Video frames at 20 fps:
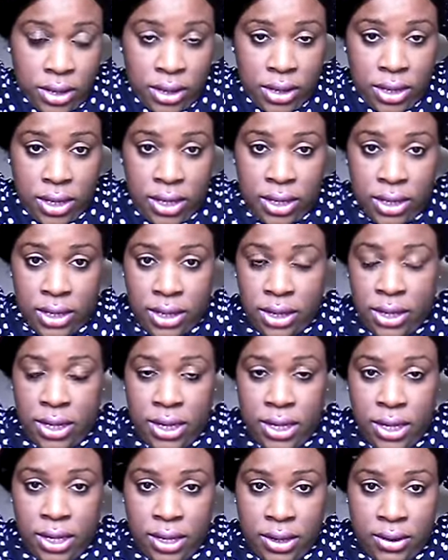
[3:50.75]
in
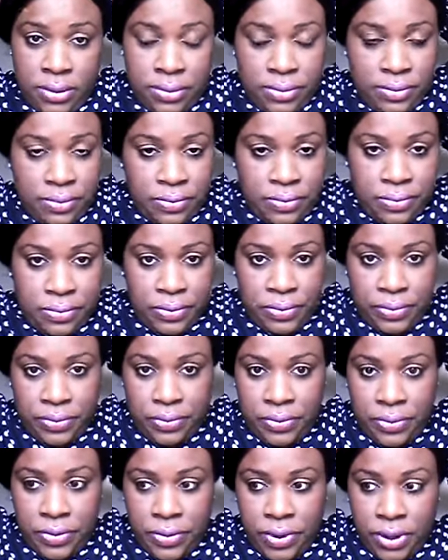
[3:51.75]
a um,
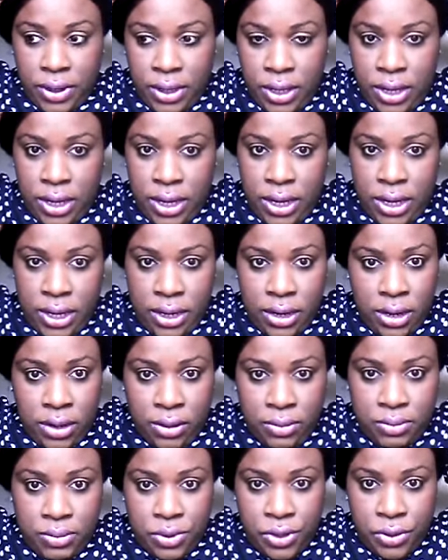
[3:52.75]
a little
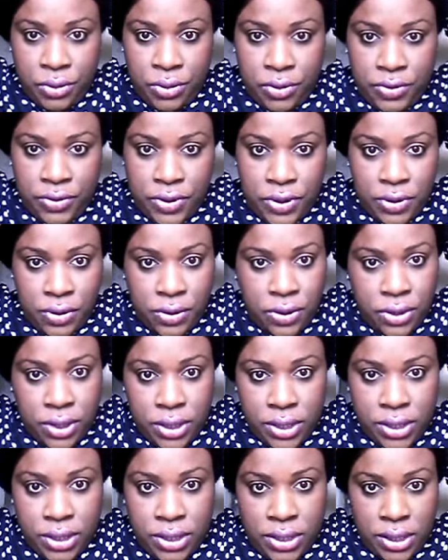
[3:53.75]
updo of
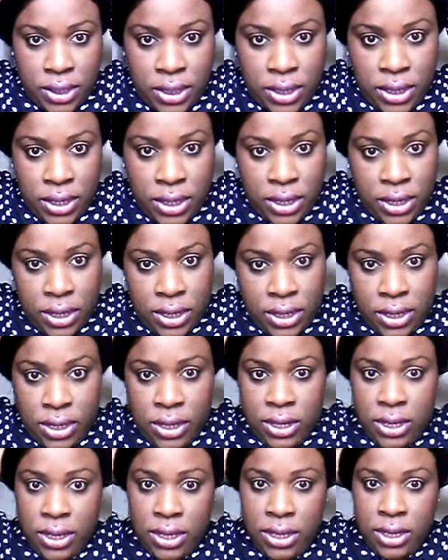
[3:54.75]
sorts
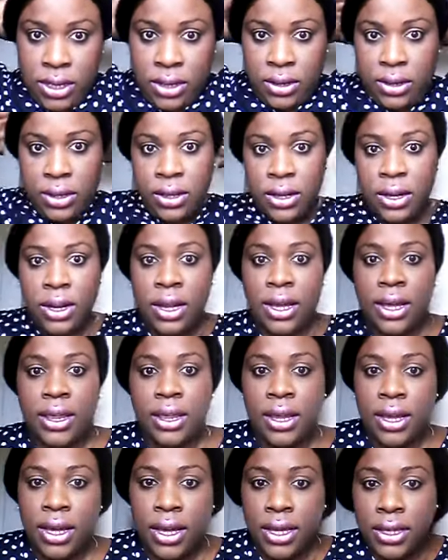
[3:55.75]
like
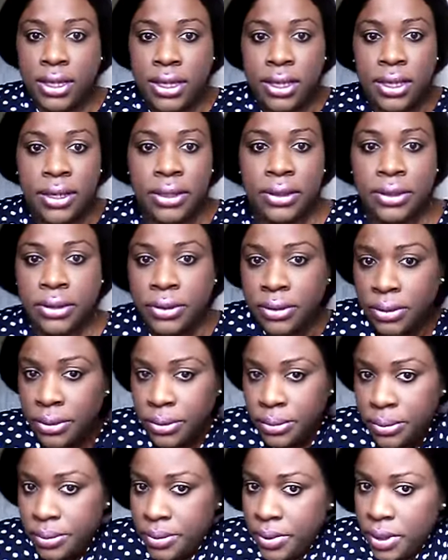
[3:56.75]
that
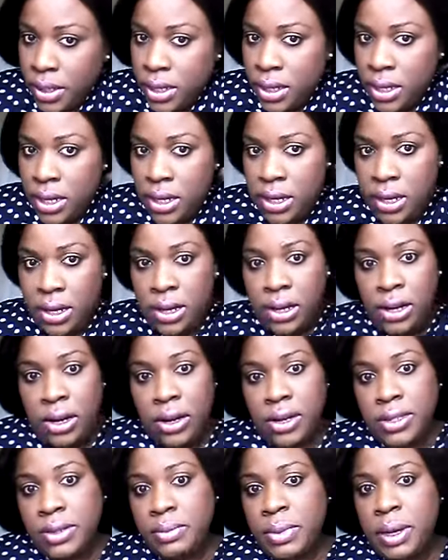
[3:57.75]
Oop,
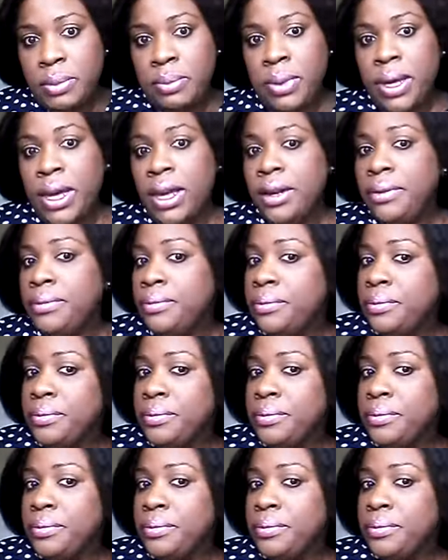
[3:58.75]
lost my pin